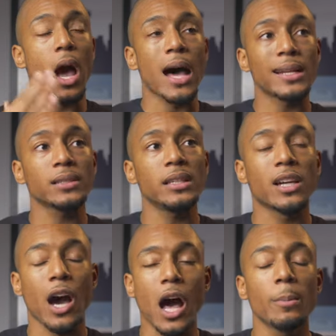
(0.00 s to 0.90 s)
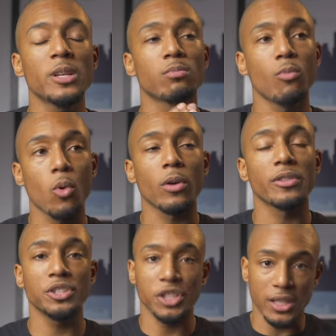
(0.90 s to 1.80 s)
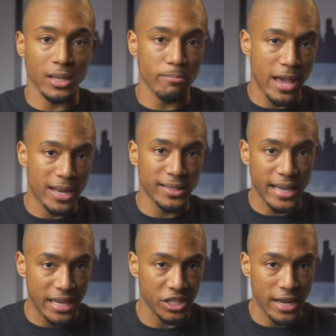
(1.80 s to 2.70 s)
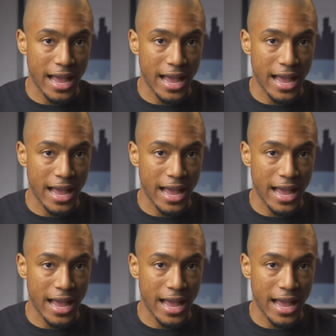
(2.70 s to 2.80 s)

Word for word: honestly, Calm is more than just a meditation